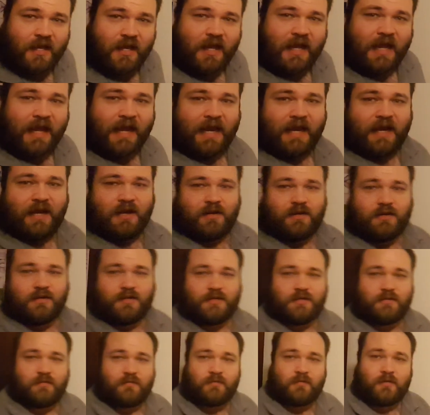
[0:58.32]
and
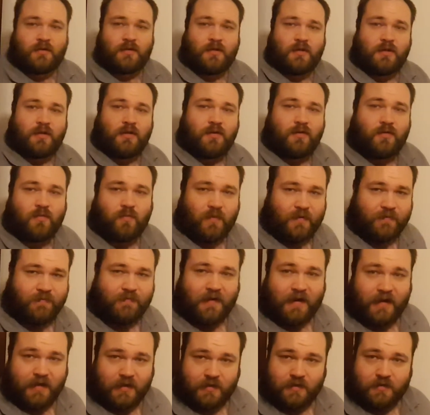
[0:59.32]
we
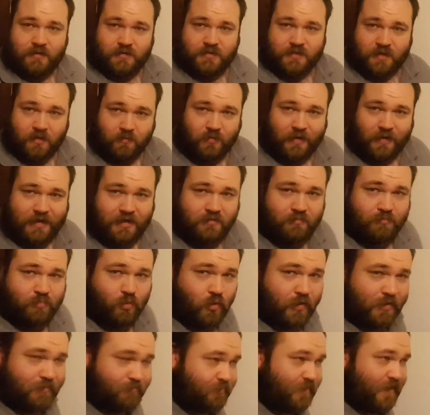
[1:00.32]
find some random
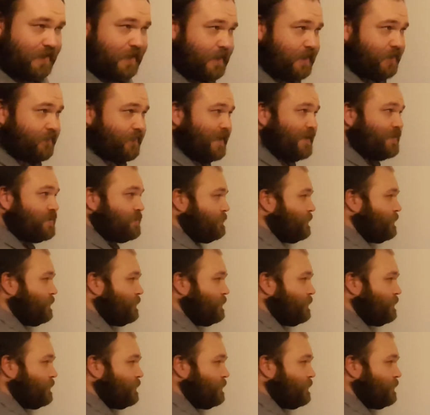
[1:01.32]
point P in that